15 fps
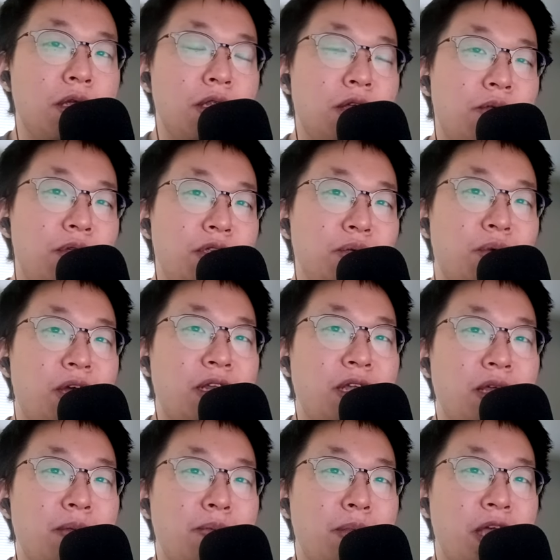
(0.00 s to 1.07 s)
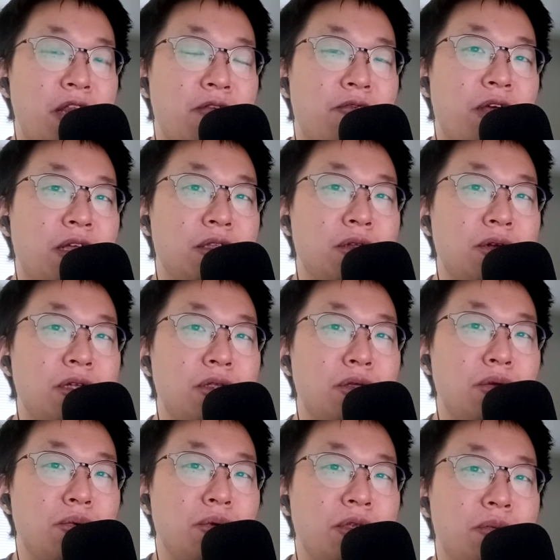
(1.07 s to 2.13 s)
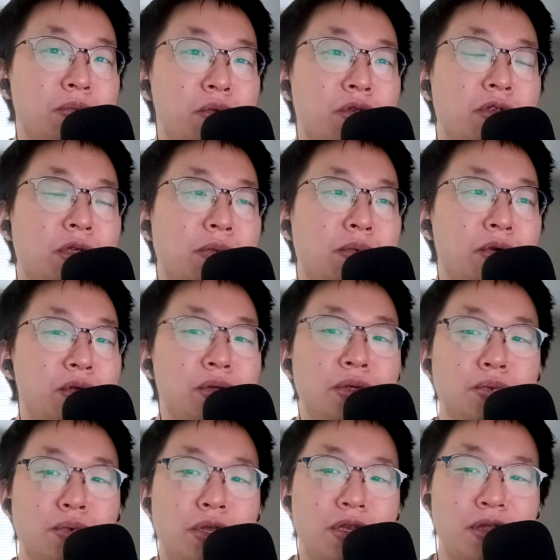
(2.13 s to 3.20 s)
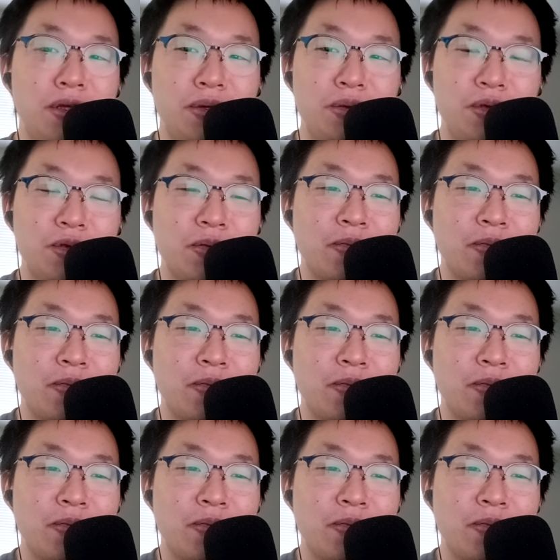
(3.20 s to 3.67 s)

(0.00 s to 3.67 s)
And the reason why they made it FAT32 was most people use Windows,